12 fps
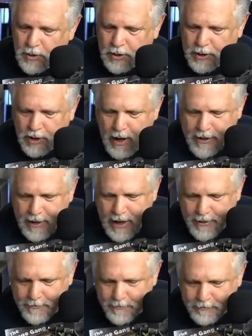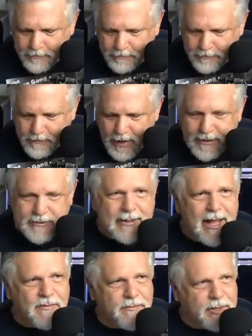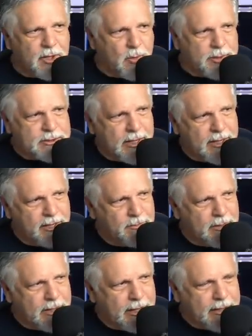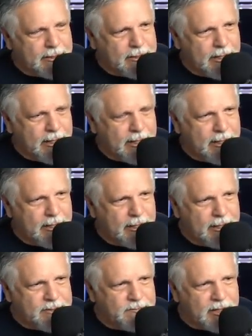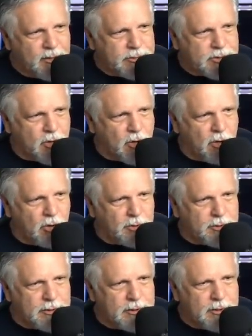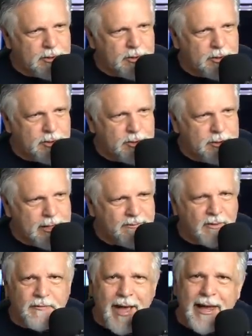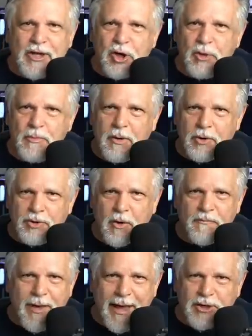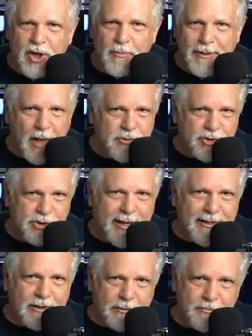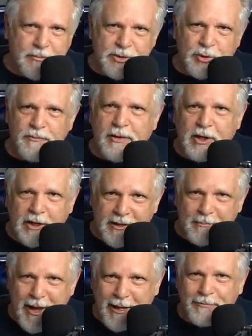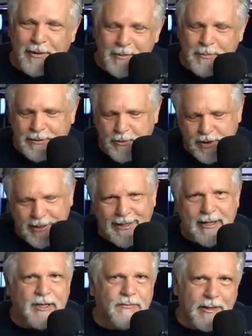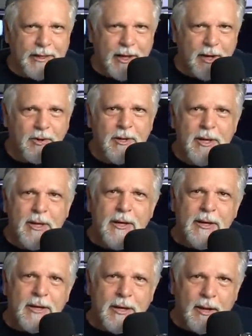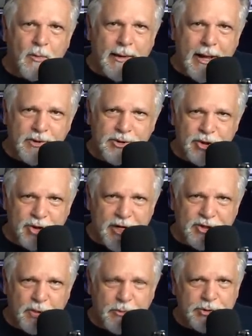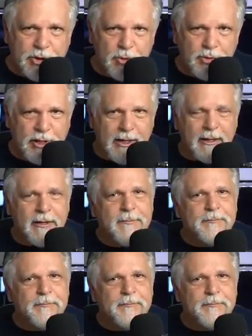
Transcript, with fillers: you know, I did have a video one time, and the video was called Never Vacuum or Don't Vacuum. And that was just like the sort of the clickbait, right? But then when you get into the video, what I was suggesting was using